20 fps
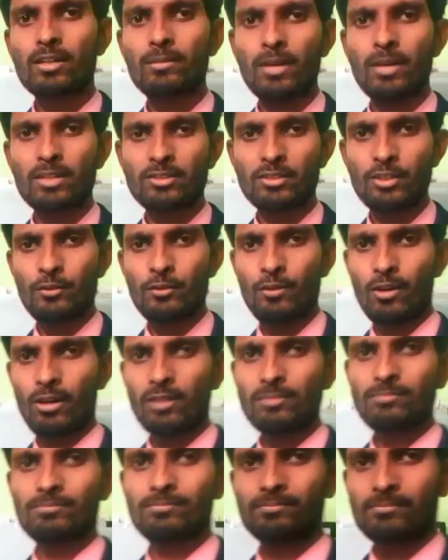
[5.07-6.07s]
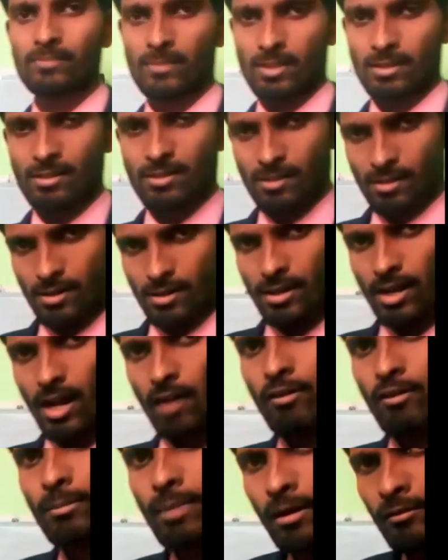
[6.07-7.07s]
Back to you all.
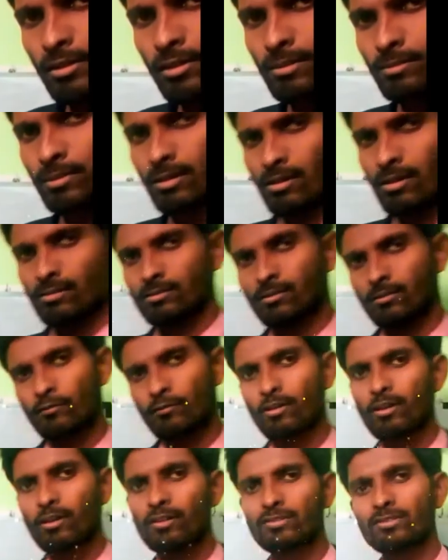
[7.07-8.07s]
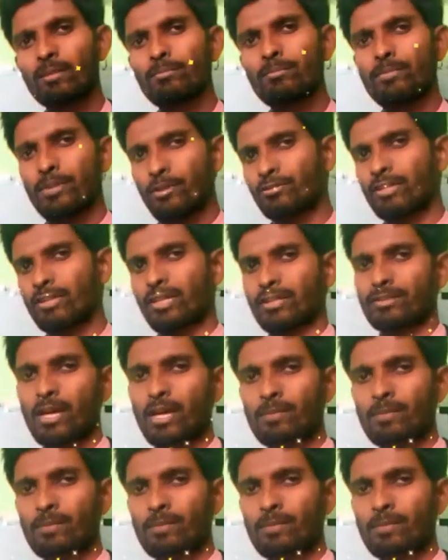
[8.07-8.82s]
Now I'm available for some new thing.